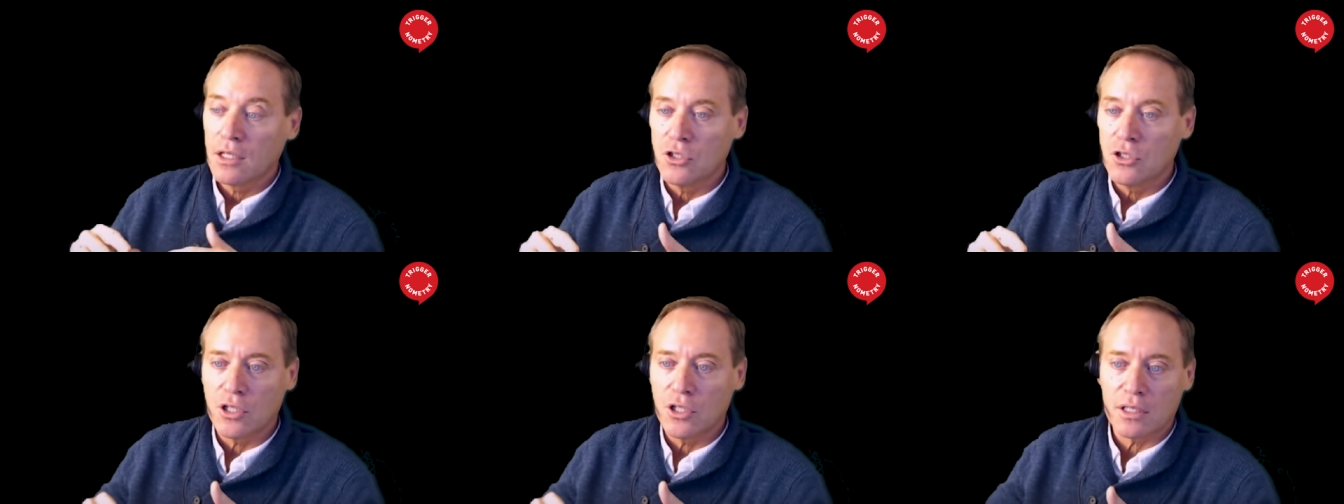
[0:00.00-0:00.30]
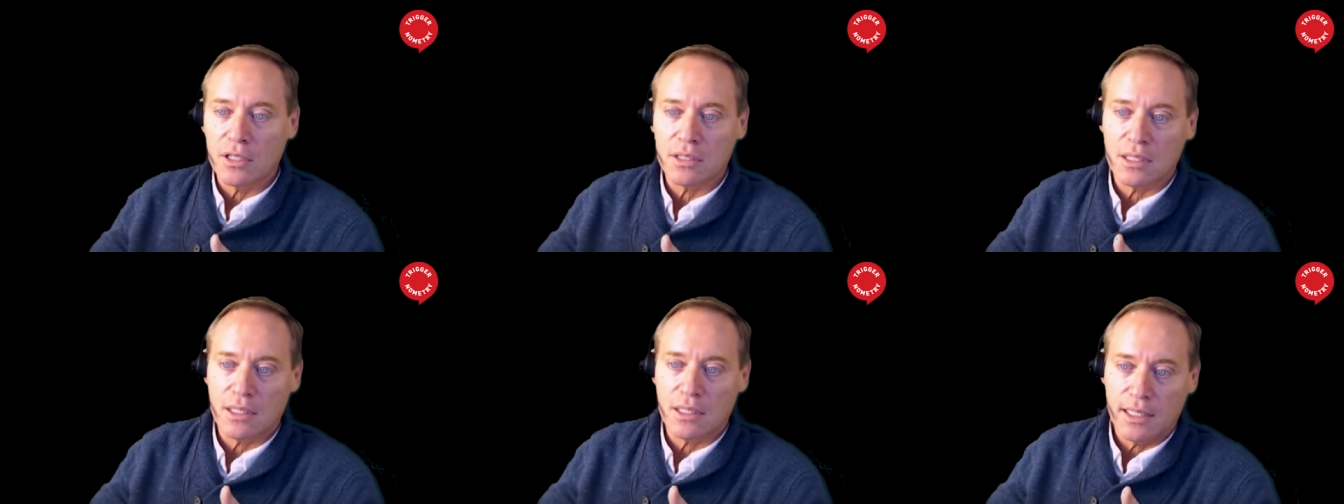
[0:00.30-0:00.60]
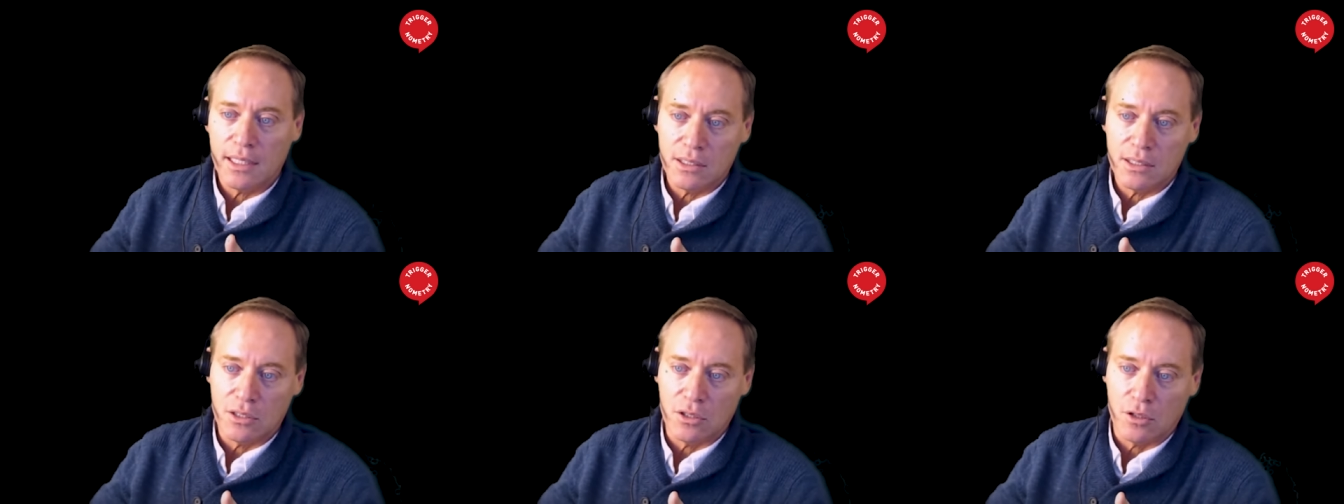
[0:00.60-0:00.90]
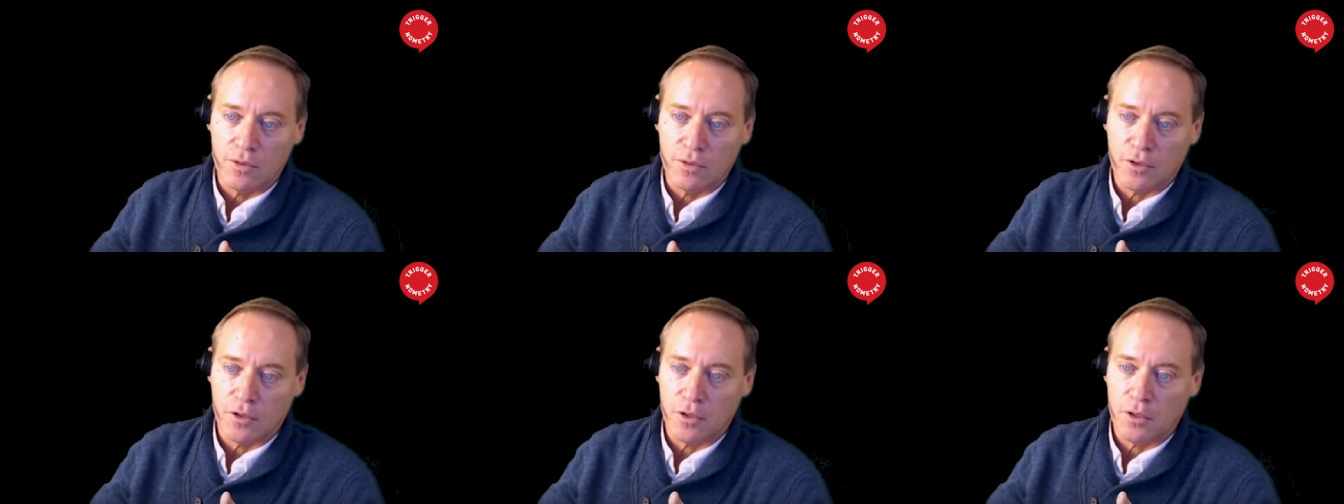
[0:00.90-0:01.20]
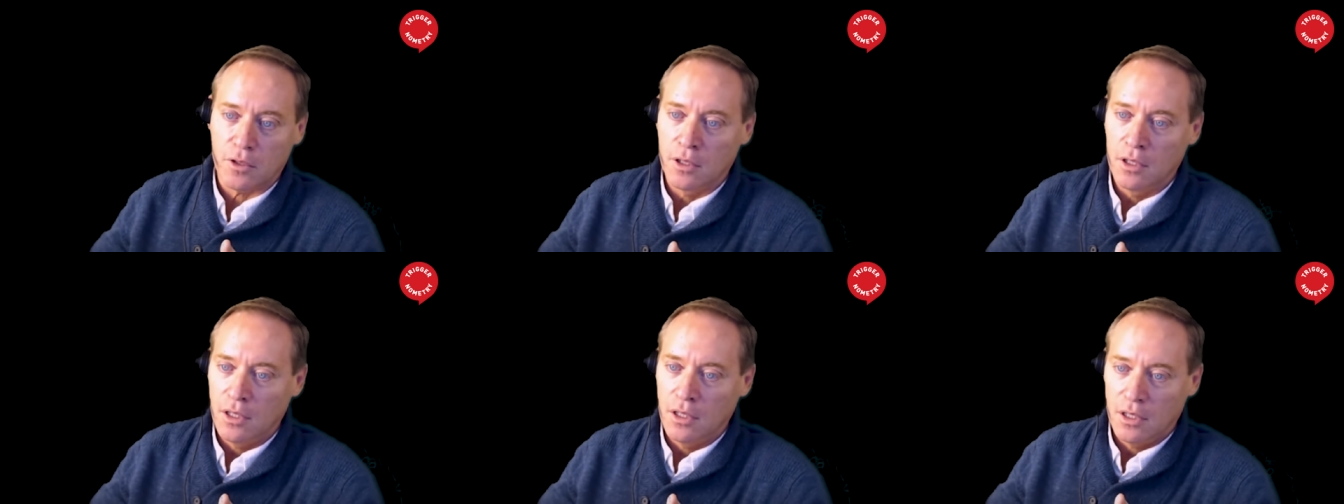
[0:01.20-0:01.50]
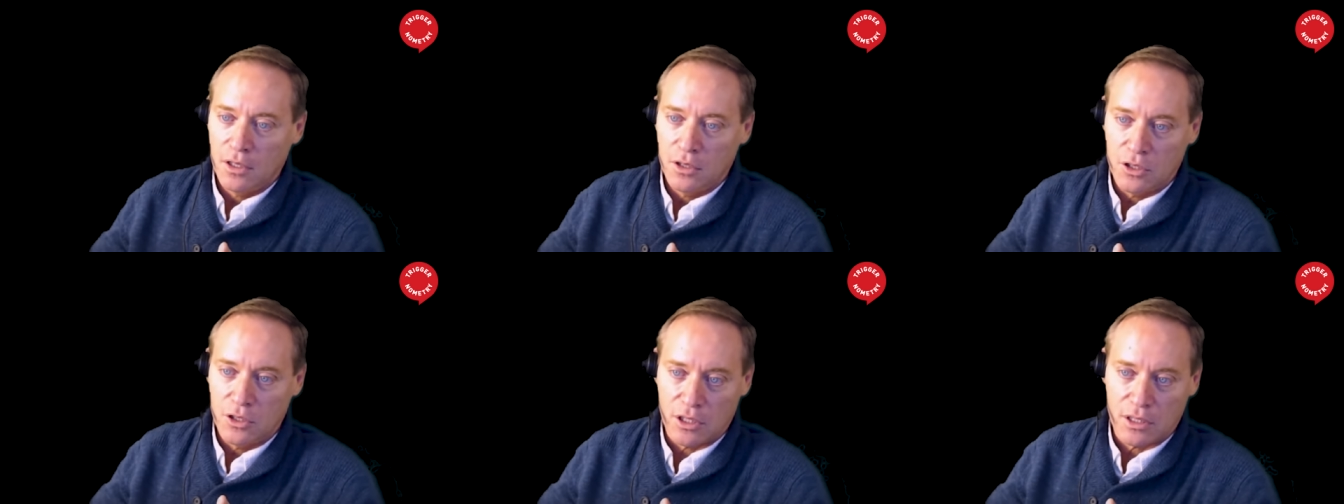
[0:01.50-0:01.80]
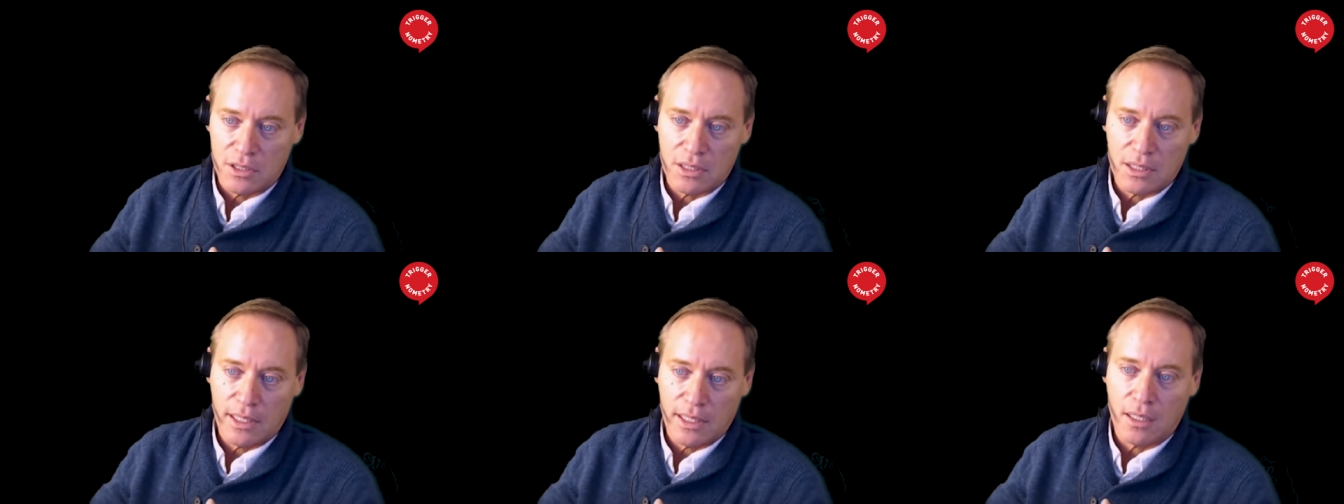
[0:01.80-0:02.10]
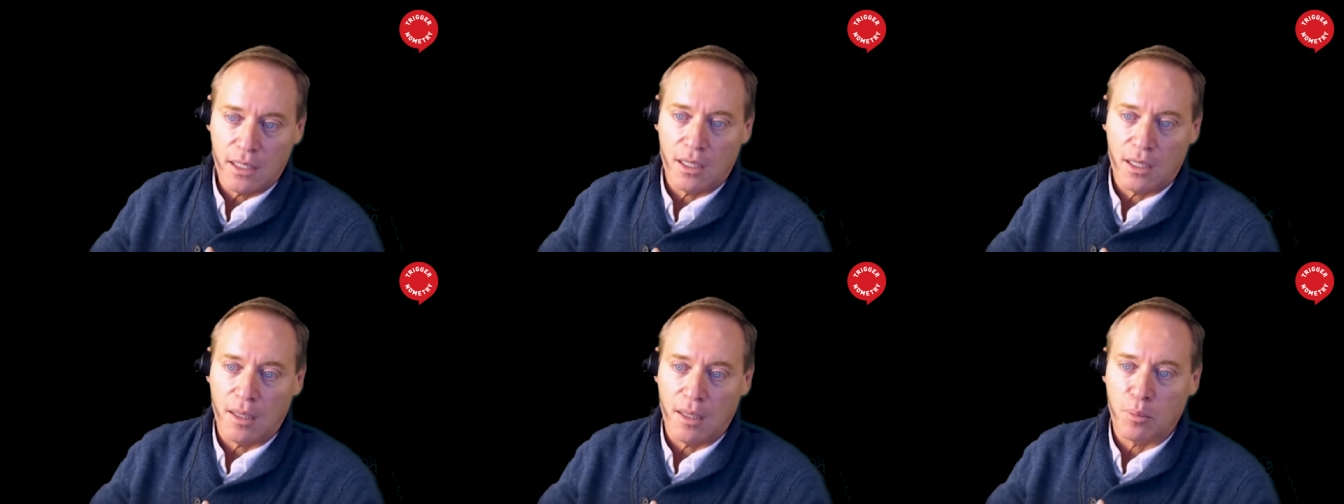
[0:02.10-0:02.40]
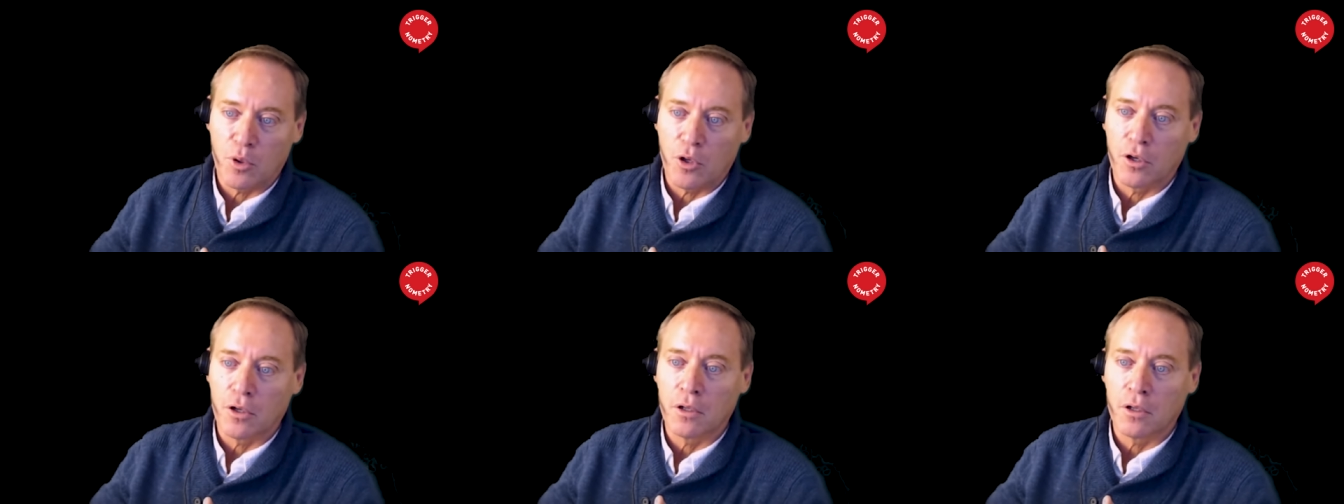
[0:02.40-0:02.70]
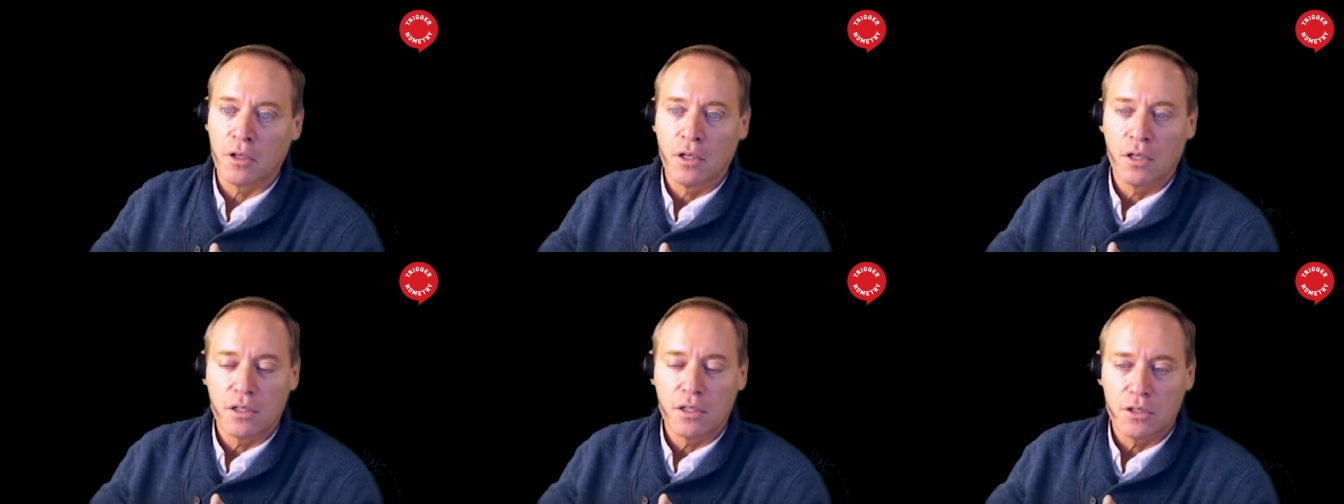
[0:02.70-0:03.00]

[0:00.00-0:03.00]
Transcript: just like silver, just like copper,